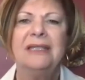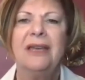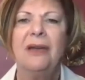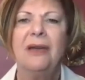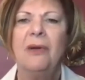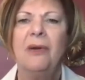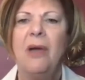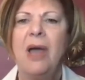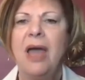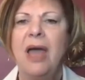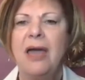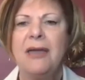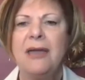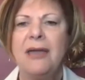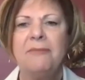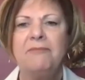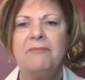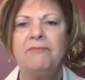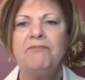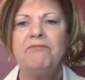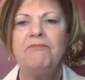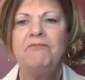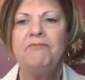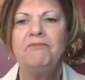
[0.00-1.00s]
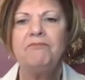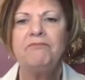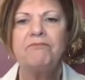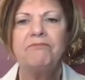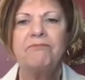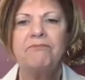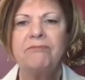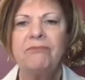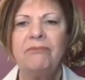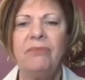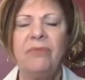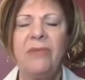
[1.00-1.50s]
So
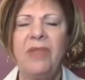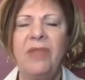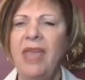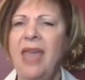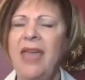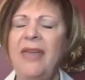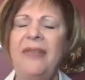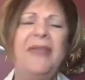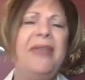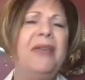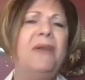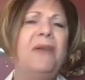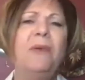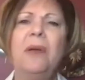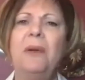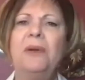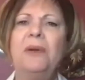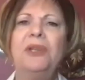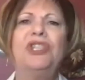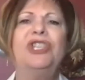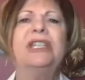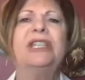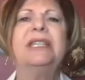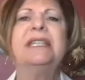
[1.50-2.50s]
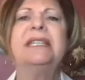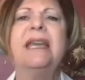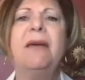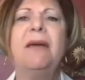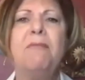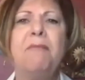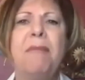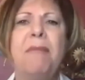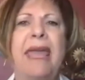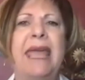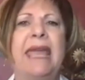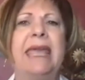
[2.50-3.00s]
I think we were just
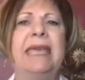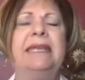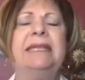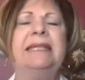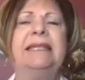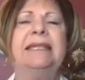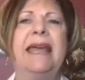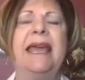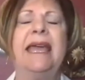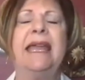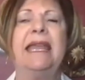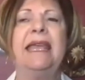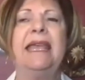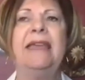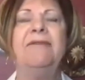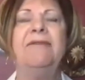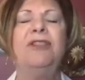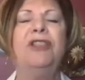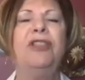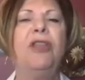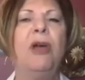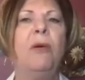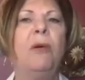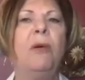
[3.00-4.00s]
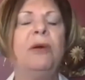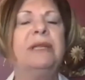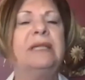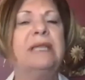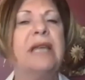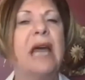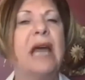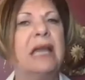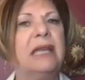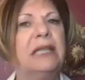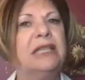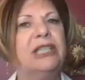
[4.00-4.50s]
amazed that even though it was
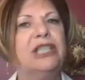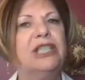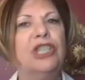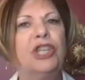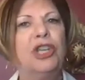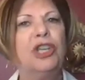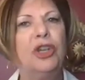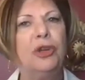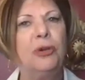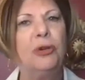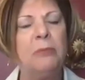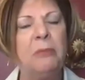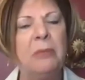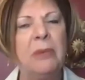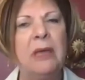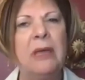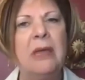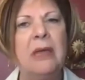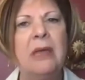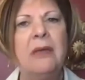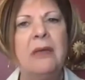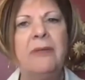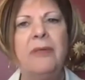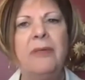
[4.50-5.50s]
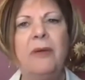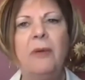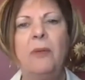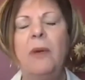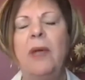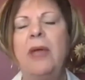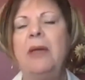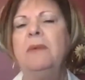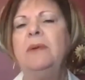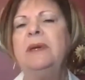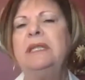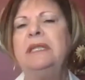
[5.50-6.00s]
on Zoom, the
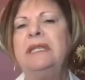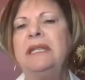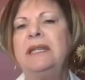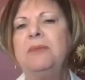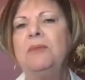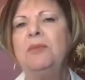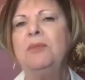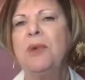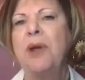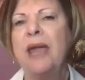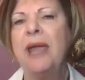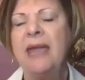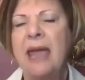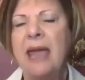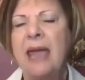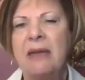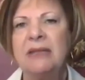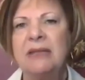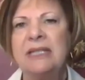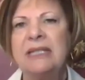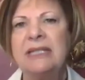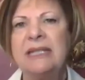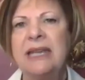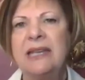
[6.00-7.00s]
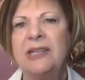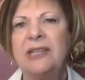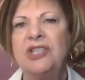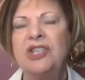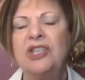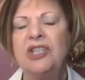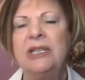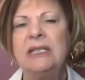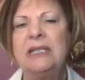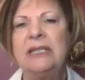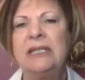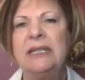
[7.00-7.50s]
way we did breakout
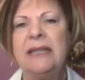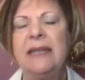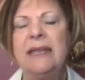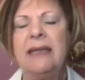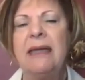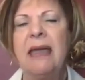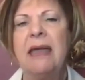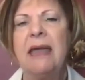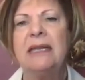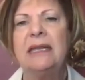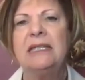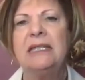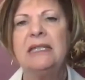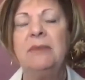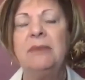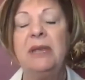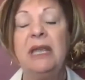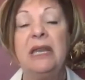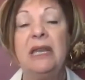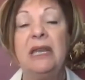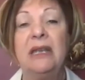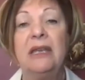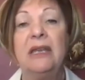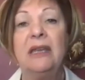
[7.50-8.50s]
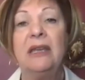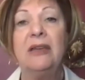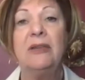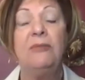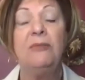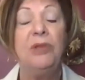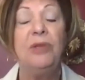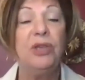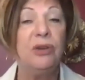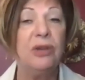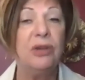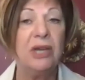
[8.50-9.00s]
sessions, they got to meet in
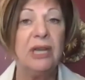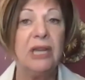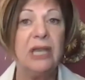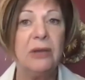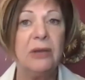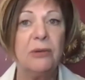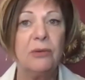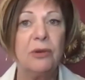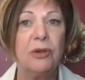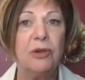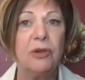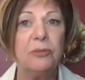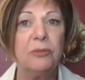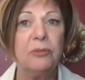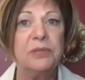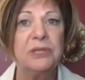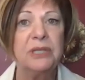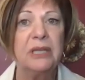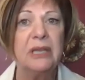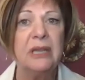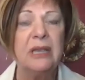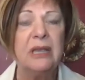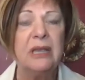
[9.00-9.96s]
community groups.